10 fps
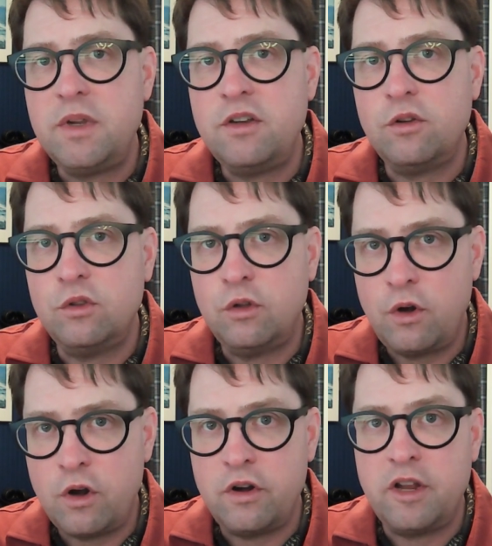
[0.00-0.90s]
to
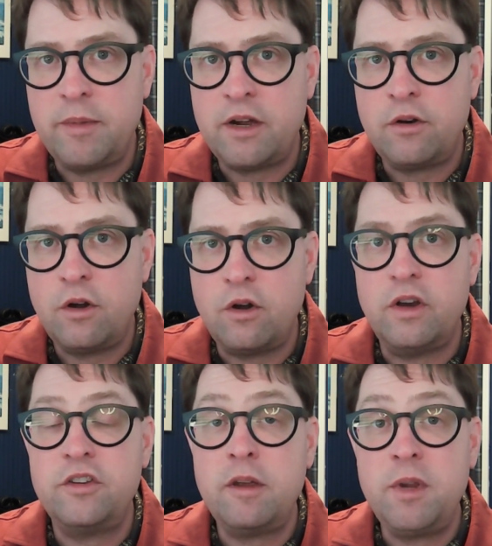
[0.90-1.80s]
learn about her
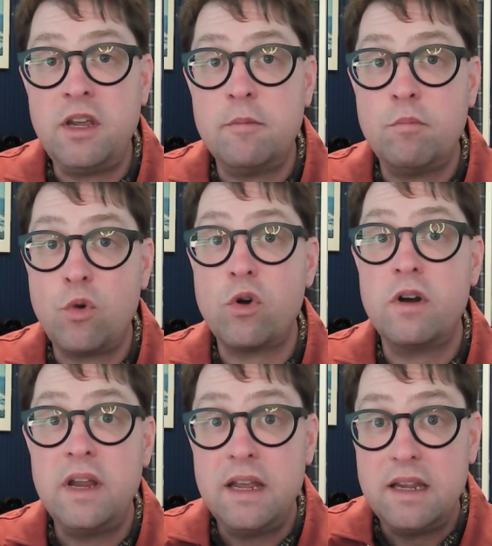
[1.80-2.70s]
as I become
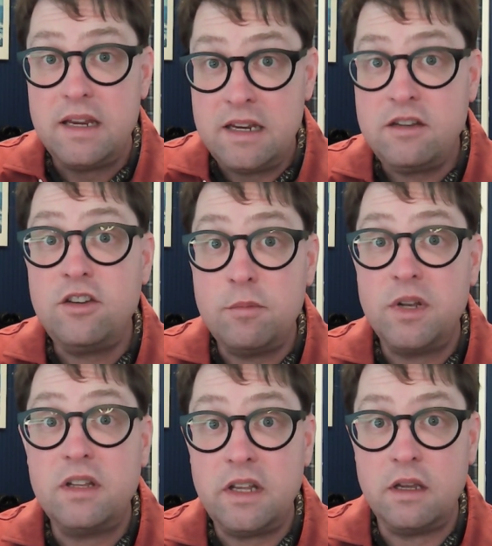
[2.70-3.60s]
more
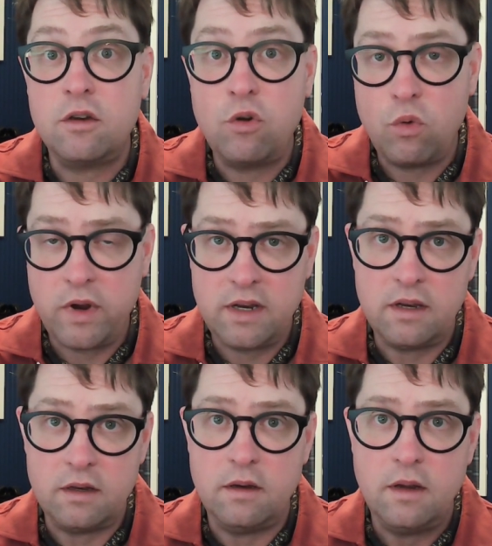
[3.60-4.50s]
intimately
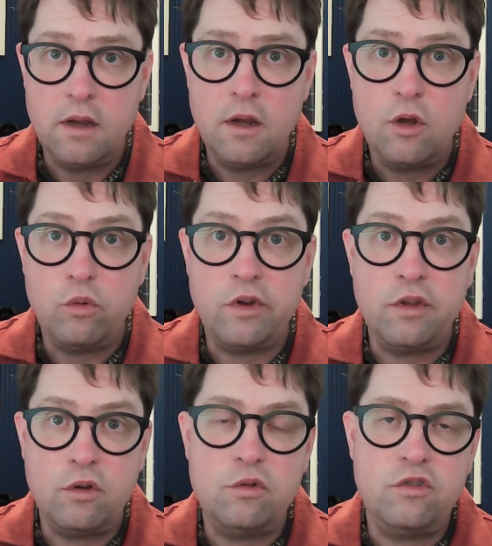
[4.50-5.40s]
acquainted with
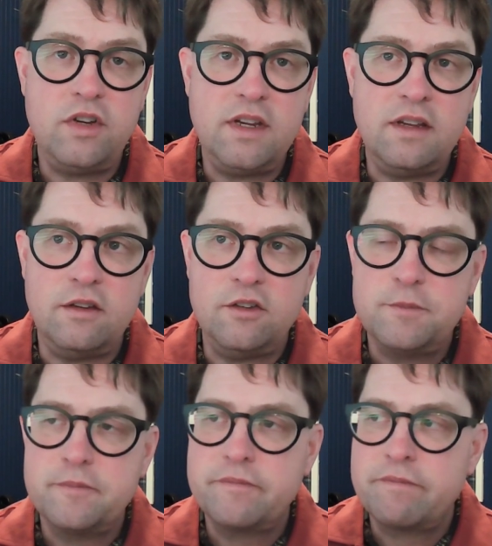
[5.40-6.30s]
who she is.
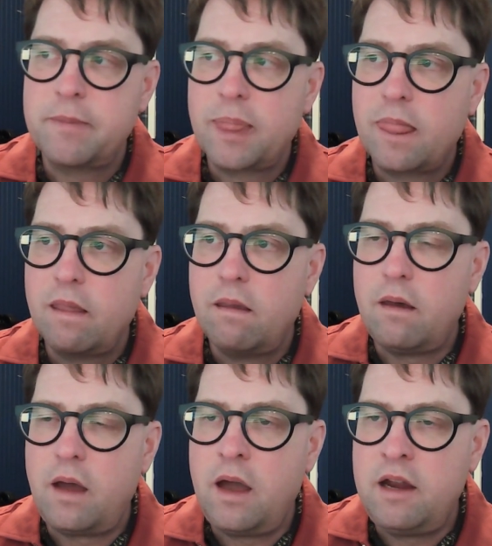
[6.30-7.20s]

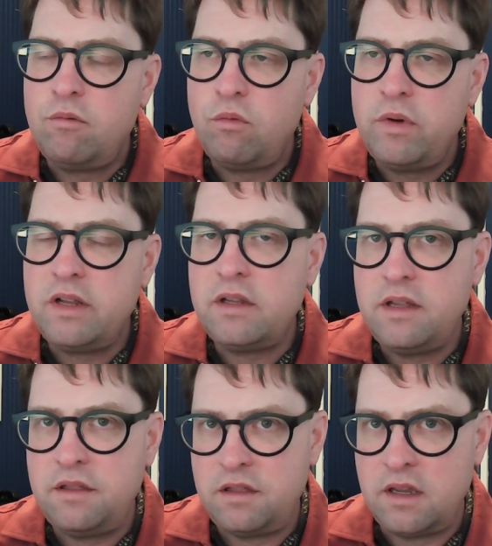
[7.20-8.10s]
I
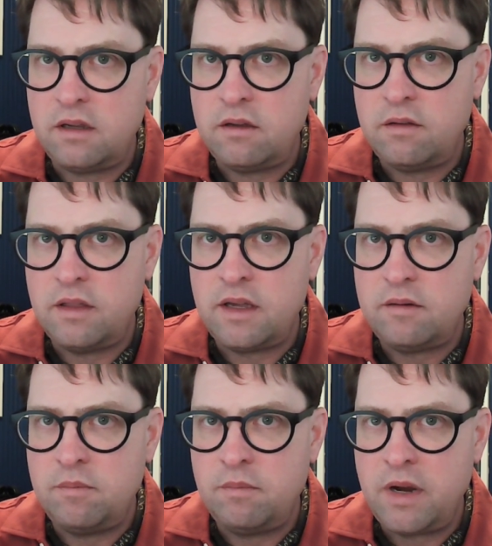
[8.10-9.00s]
really think
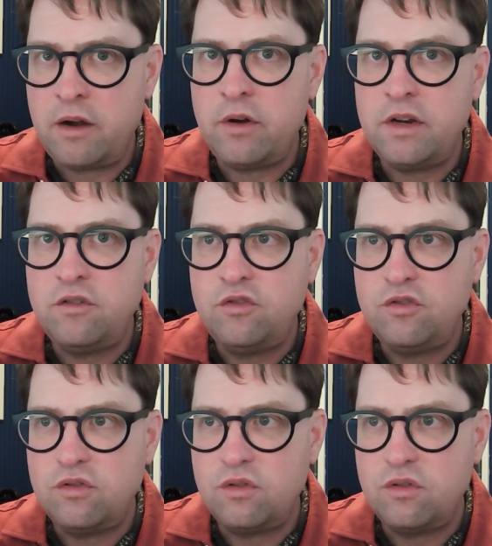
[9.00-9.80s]
that marriage